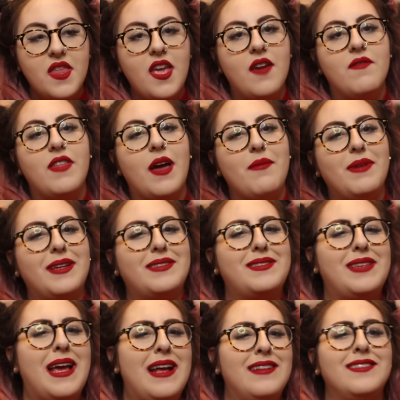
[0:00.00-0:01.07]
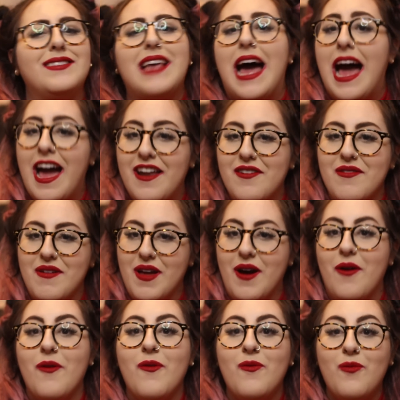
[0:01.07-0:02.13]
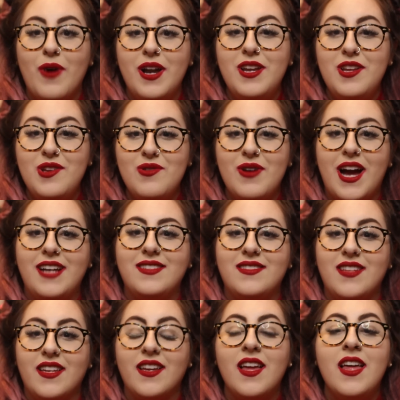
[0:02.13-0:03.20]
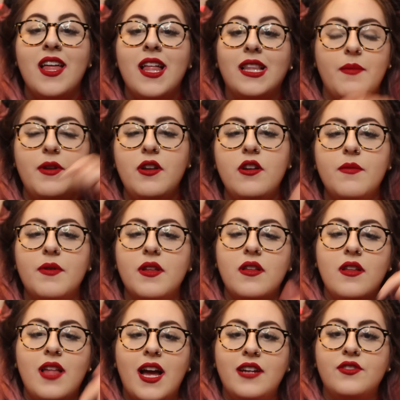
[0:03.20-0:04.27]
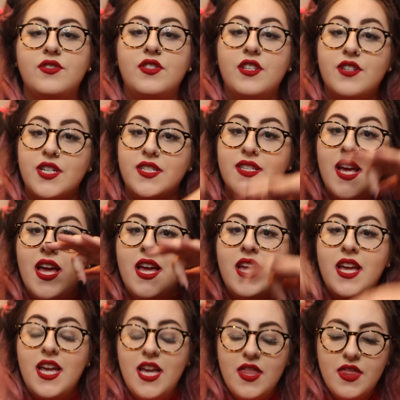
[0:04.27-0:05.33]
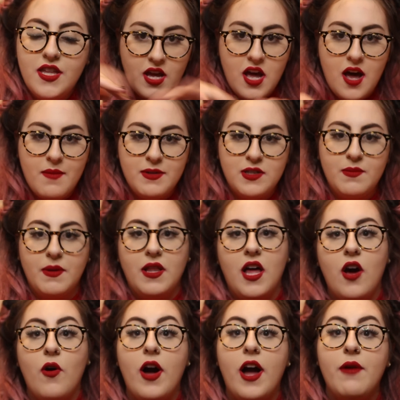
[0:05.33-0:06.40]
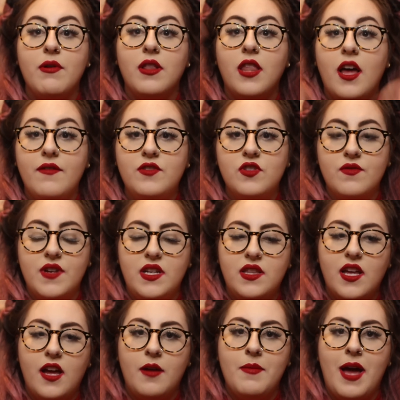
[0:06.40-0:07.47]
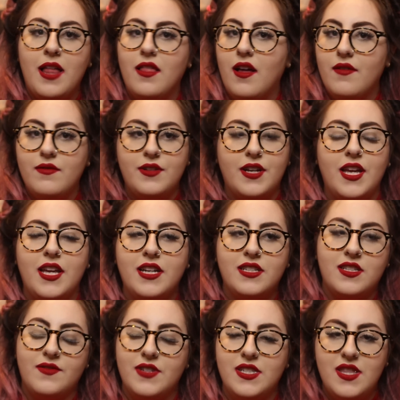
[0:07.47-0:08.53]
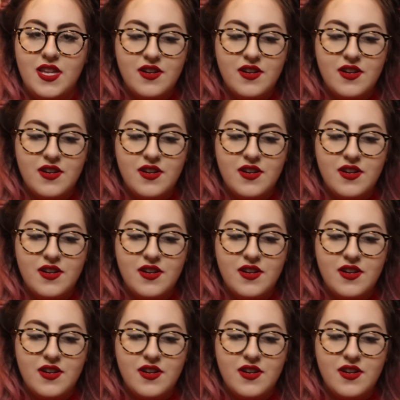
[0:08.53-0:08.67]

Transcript: If that makes sense. I don't know. What do you guys think? Let me know your Pretty Little Liars theories in the comments below. I would love to read them. I love looking at different